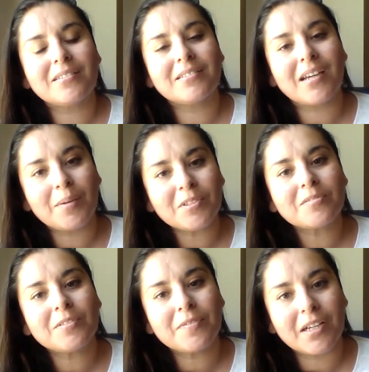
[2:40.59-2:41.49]
time to
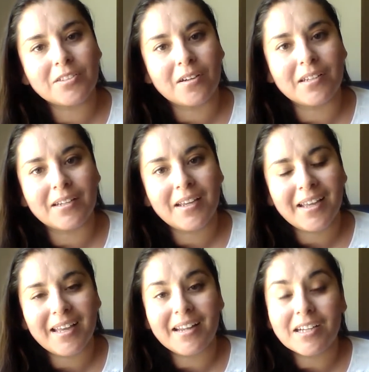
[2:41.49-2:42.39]
reflect on it
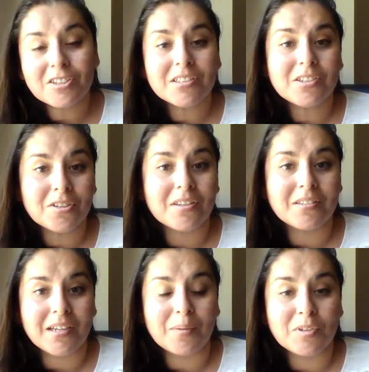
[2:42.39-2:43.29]
and actually took the
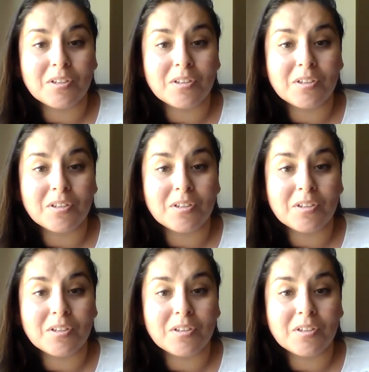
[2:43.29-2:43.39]
time